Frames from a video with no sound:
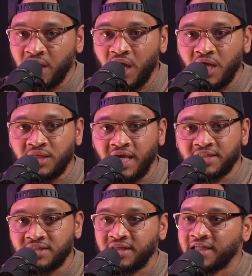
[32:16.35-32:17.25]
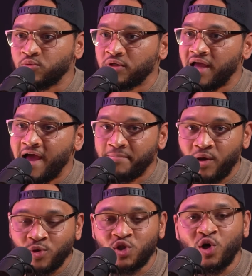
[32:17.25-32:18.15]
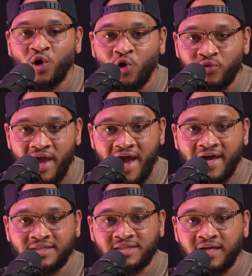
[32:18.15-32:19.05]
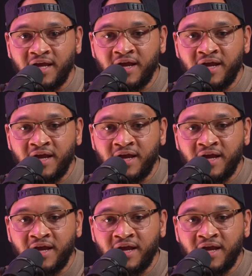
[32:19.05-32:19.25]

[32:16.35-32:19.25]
And that's what happened. I want you to hold that asset.